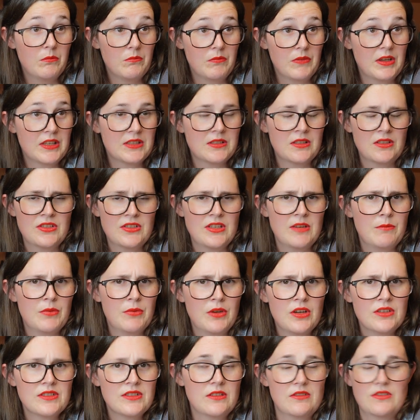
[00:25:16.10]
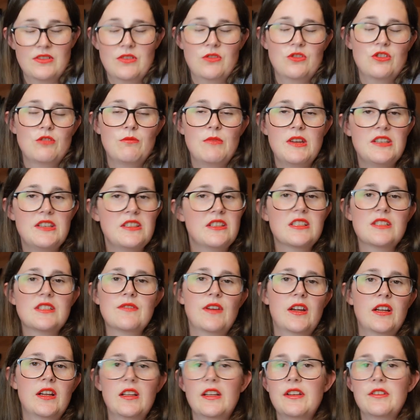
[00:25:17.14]
Especially in person. On social media, it's
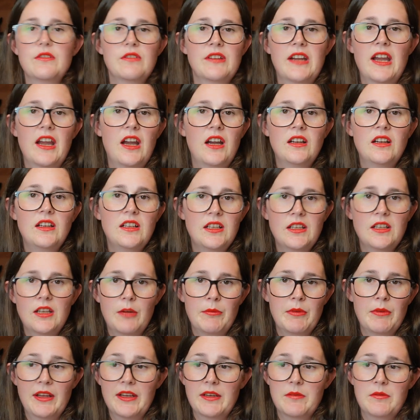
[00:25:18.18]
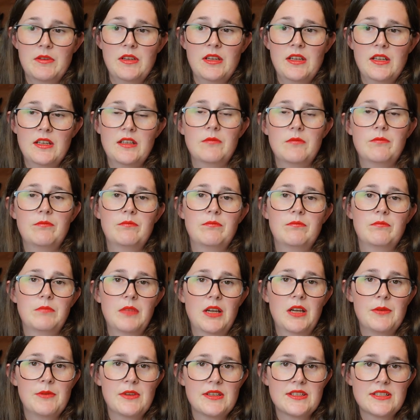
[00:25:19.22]
fine. I don't care. Like, yeah,
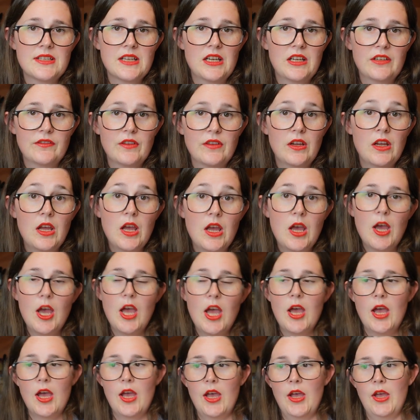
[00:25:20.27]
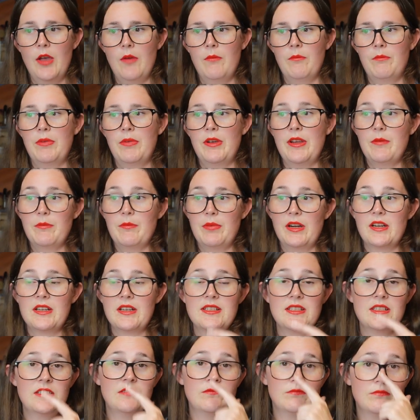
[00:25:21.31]
buy my stuff. But in
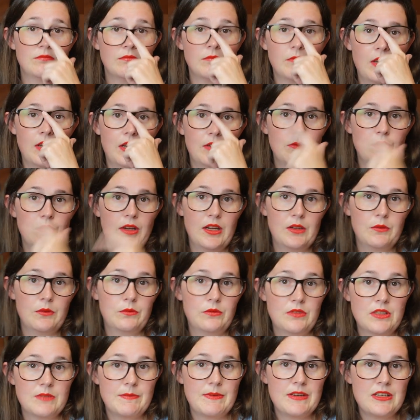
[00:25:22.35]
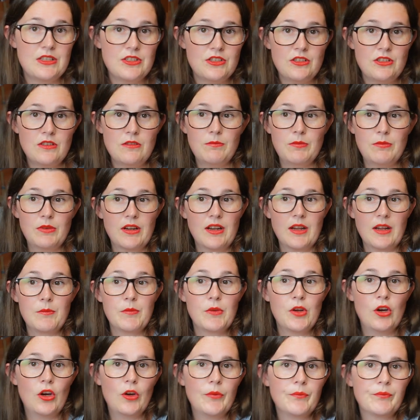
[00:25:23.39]
person, I will speak to you, but I'm
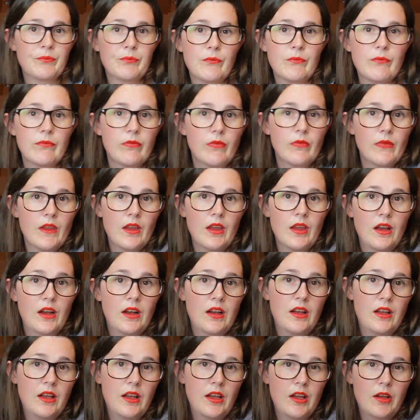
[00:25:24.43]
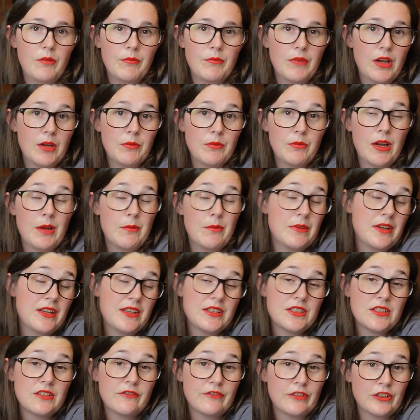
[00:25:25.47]
not. I'm an
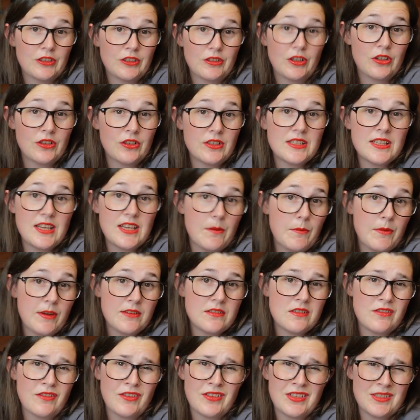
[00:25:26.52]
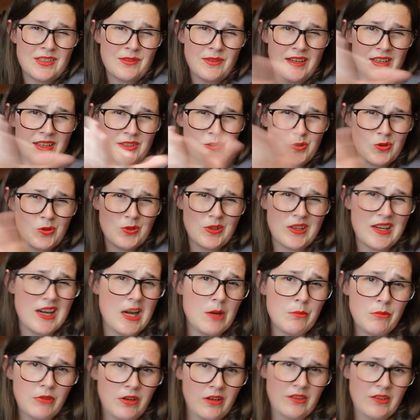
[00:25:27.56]
introvert. Honestly, I'm an introvert. That's why I talk to a
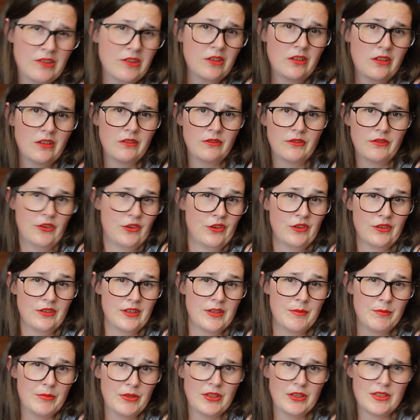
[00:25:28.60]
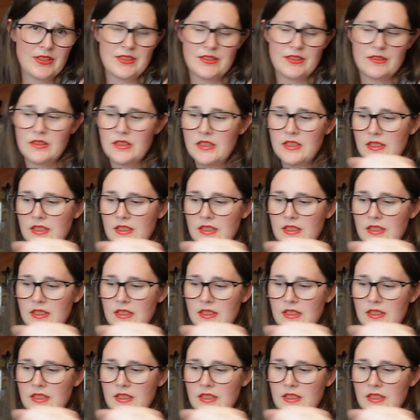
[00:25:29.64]
camera and not in person.